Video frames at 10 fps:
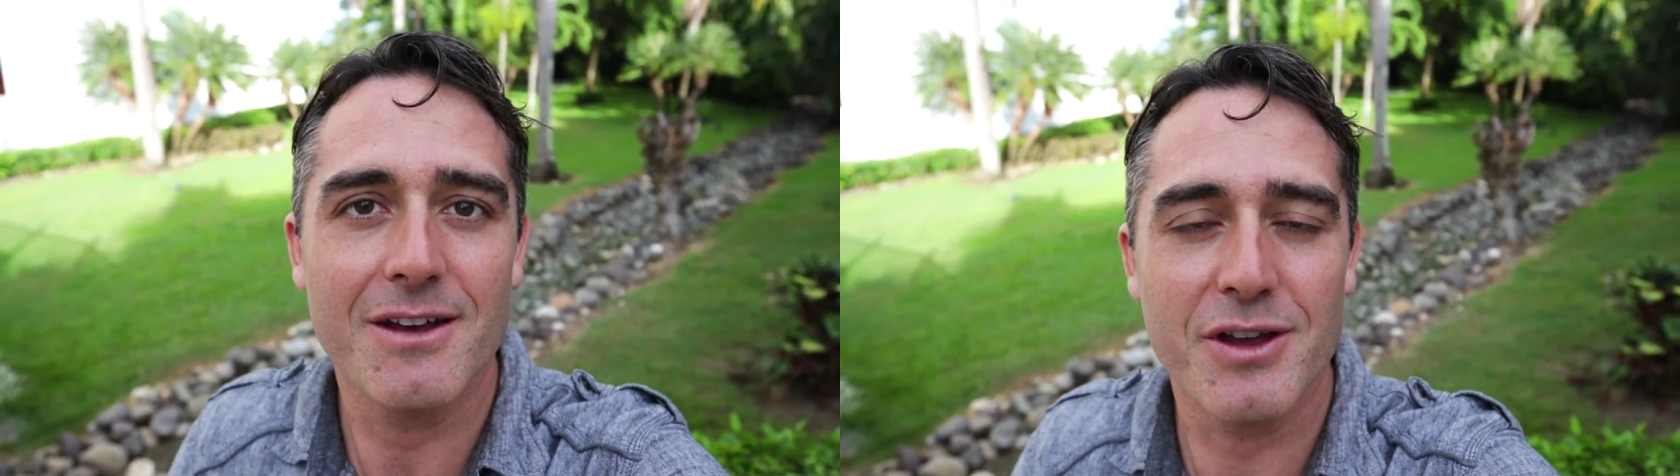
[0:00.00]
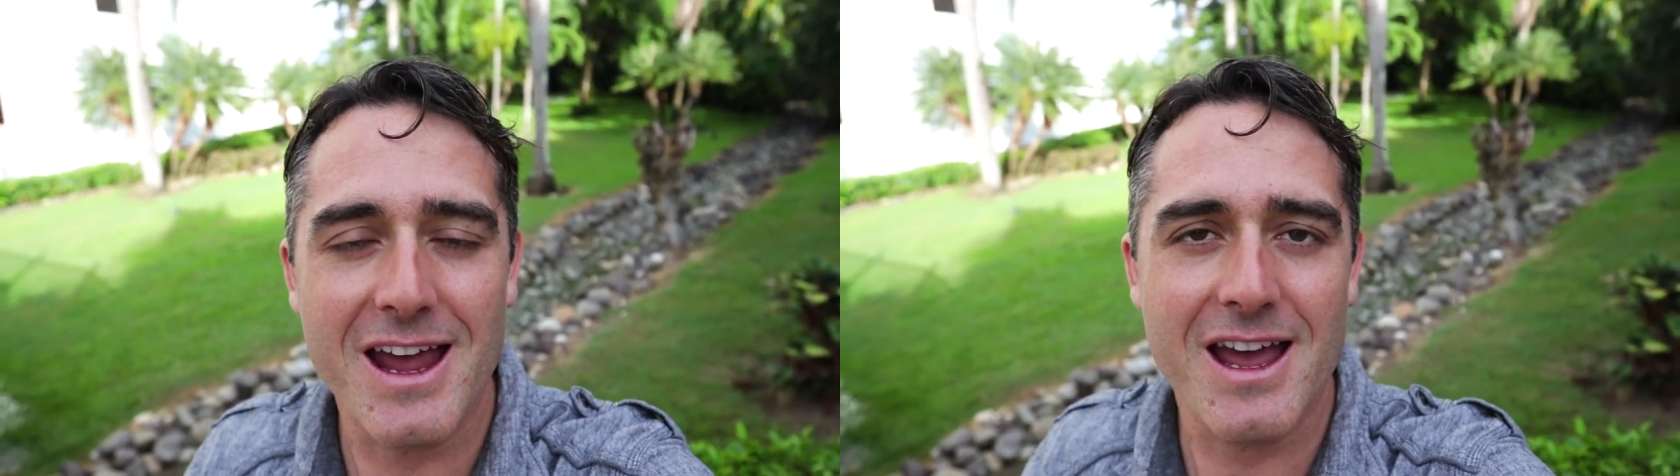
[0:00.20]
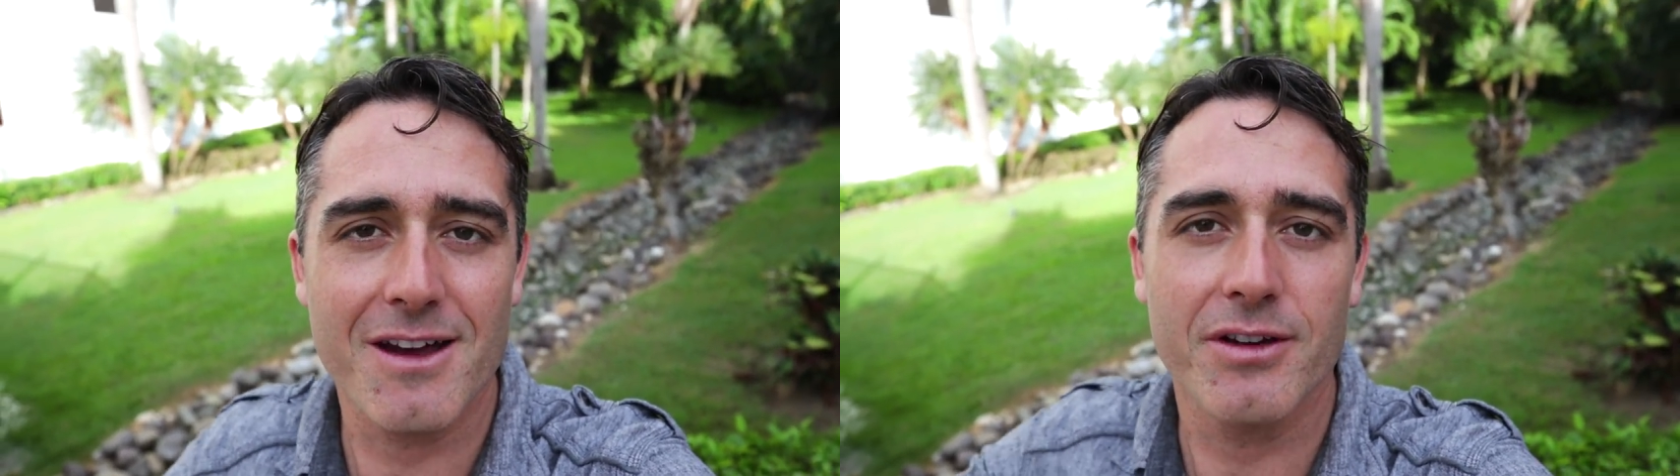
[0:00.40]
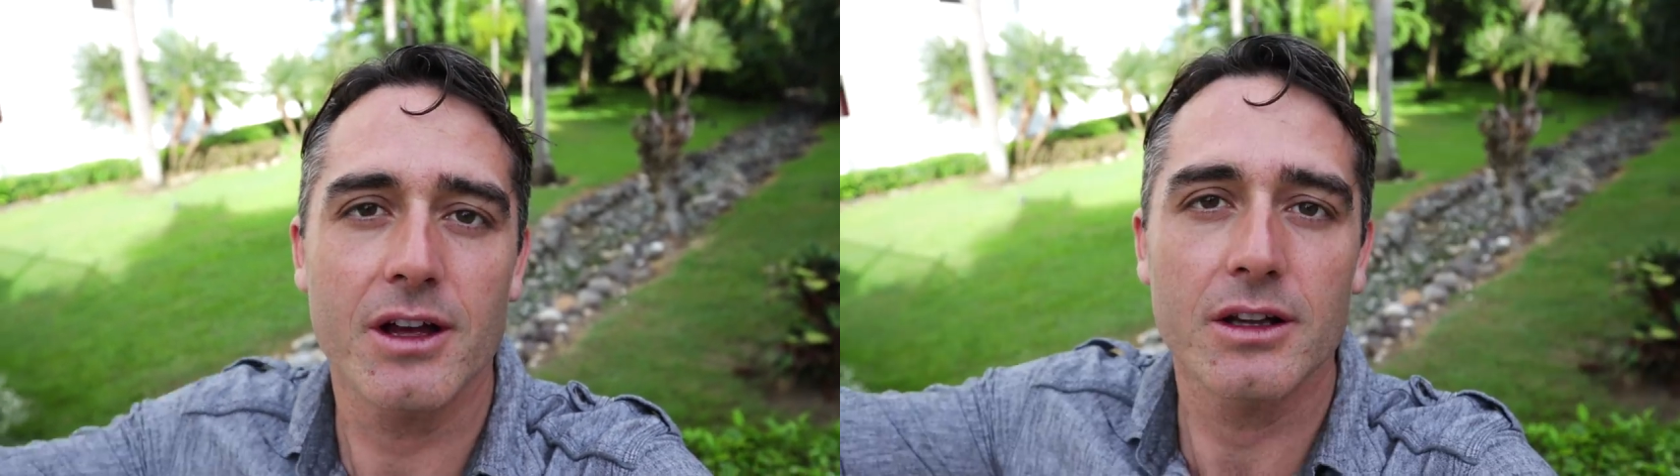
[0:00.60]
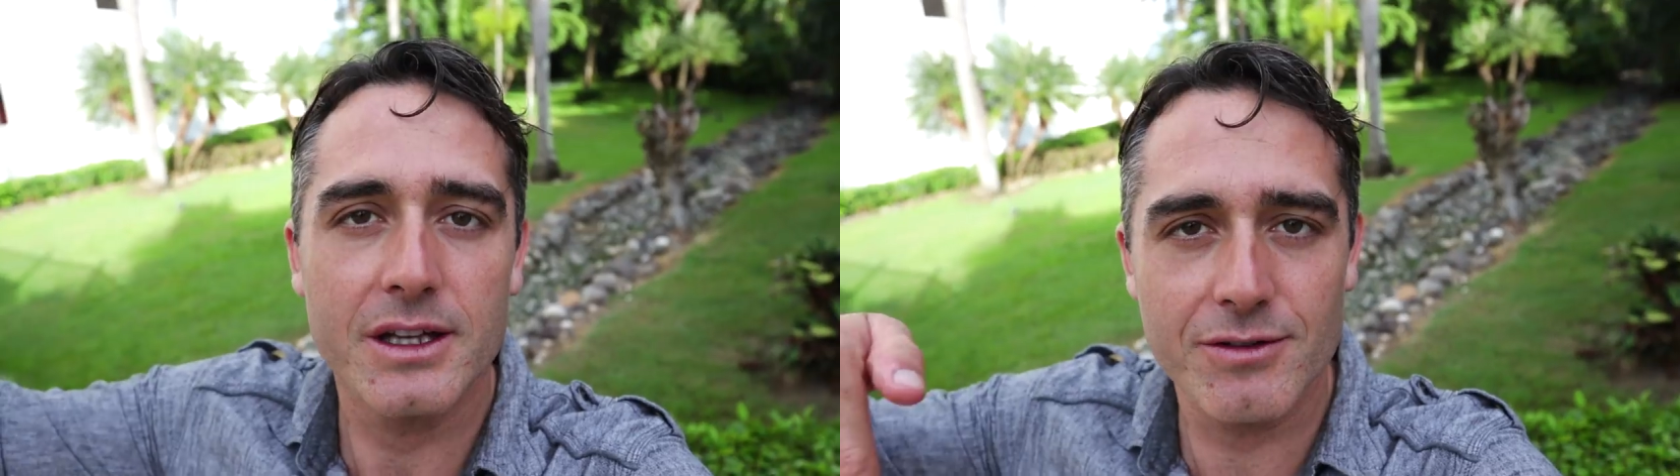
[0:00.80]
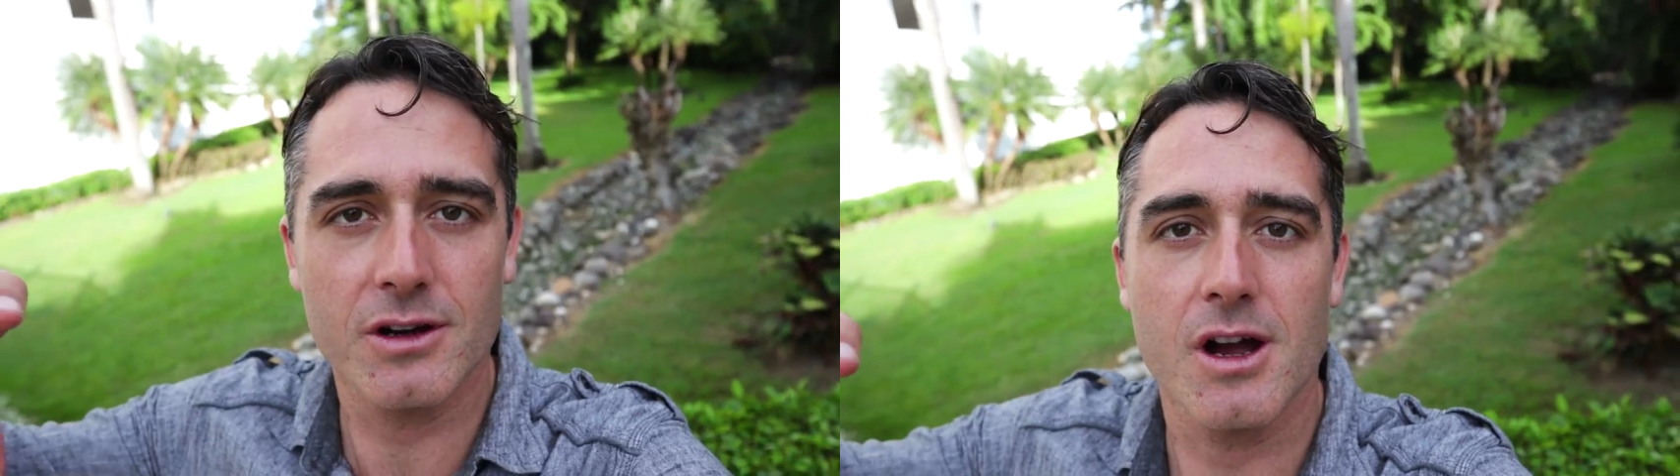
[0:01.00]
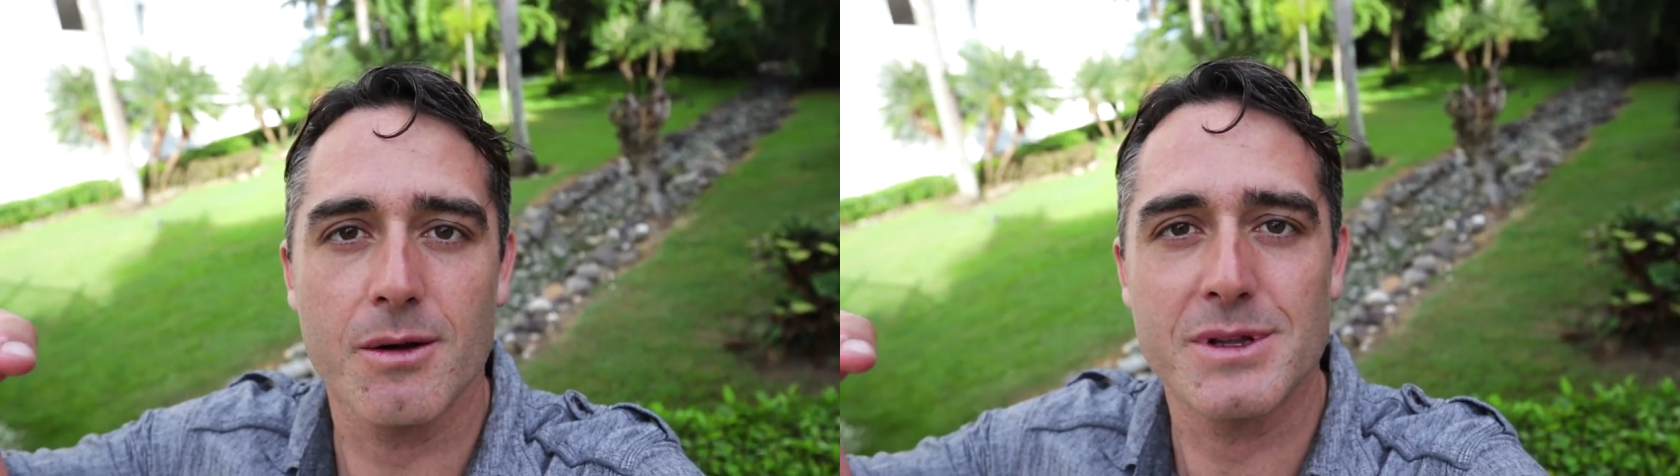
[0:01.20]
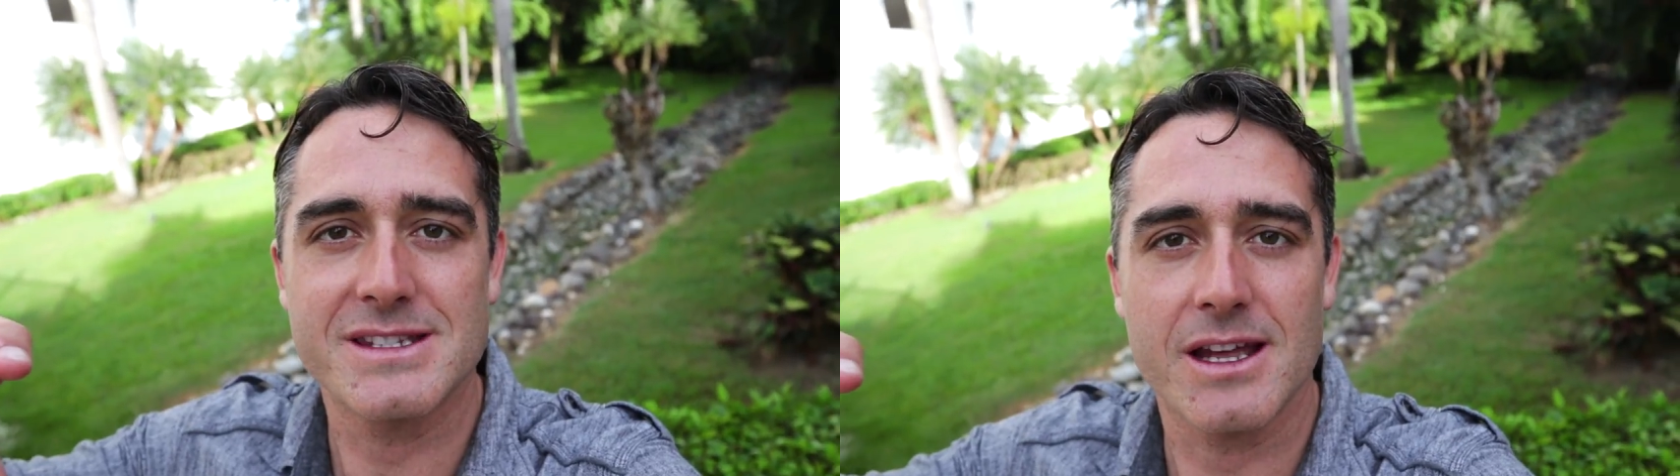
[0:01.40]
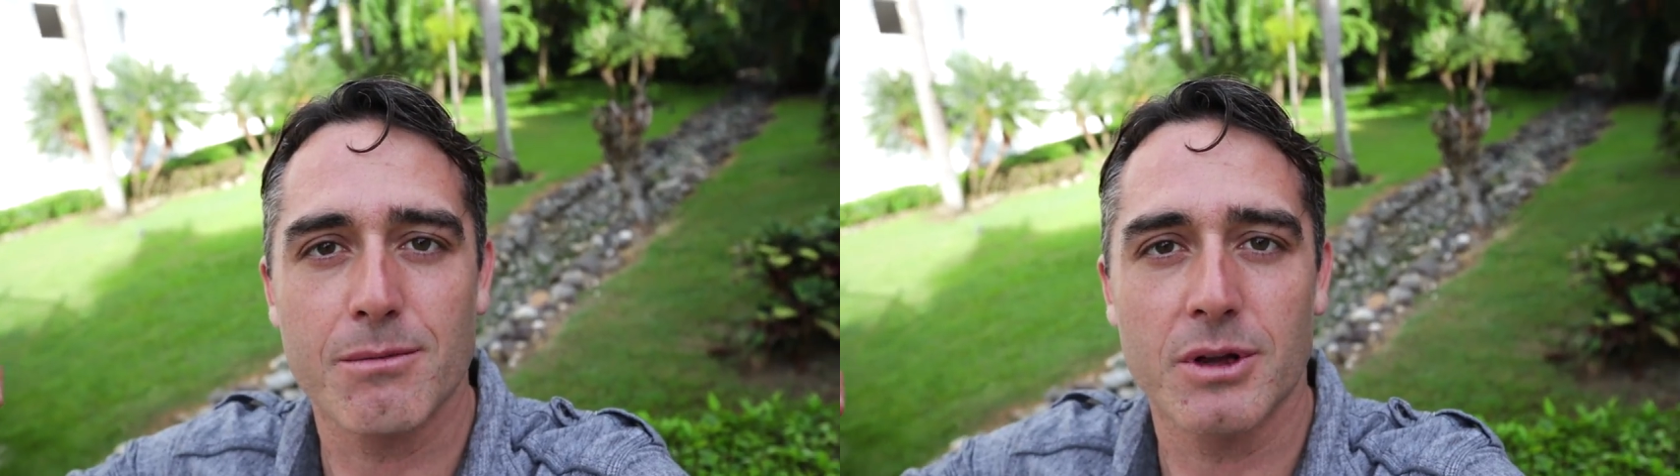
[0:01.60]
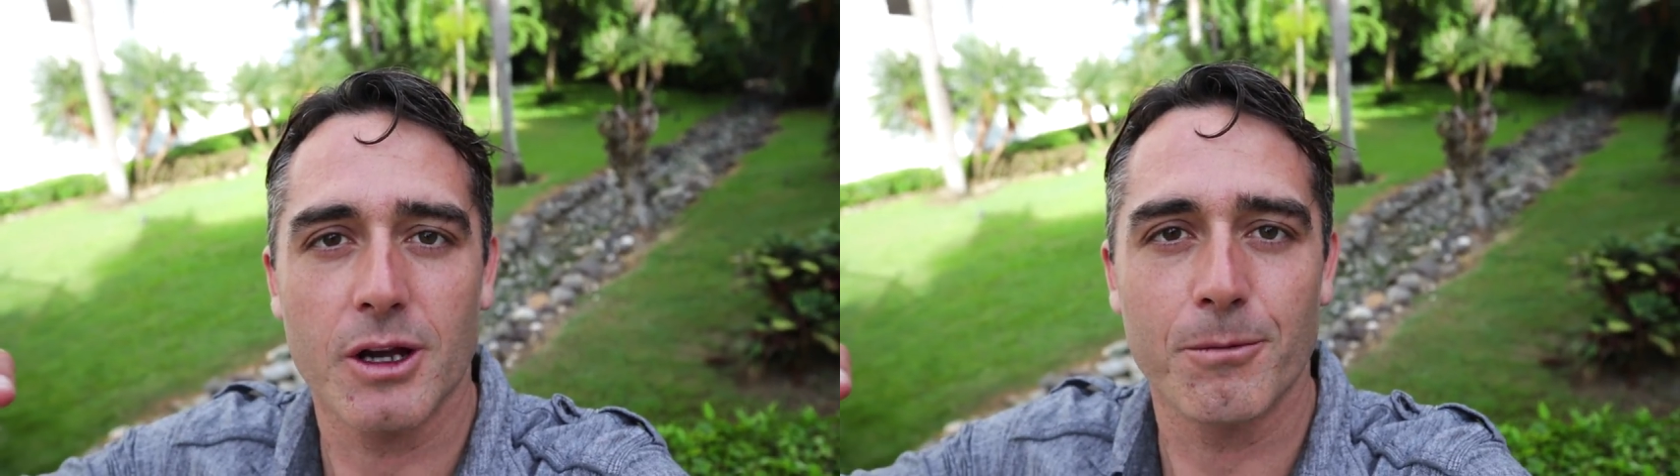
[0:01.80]
If you have, leave your comments
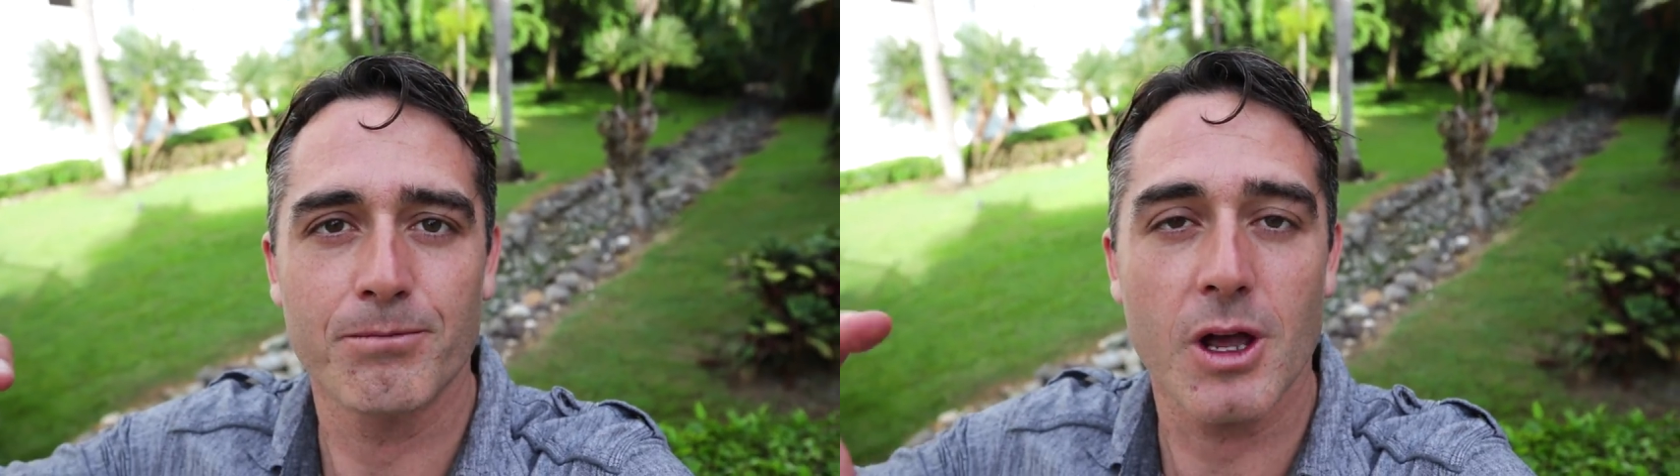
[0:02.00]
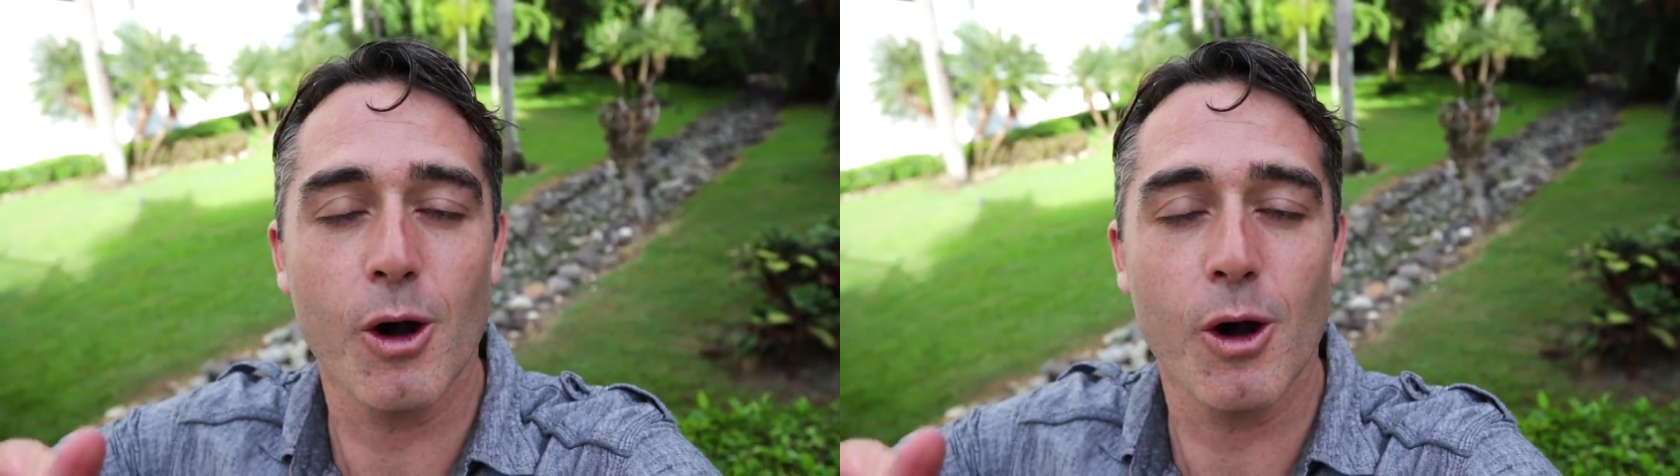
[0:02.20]
down below.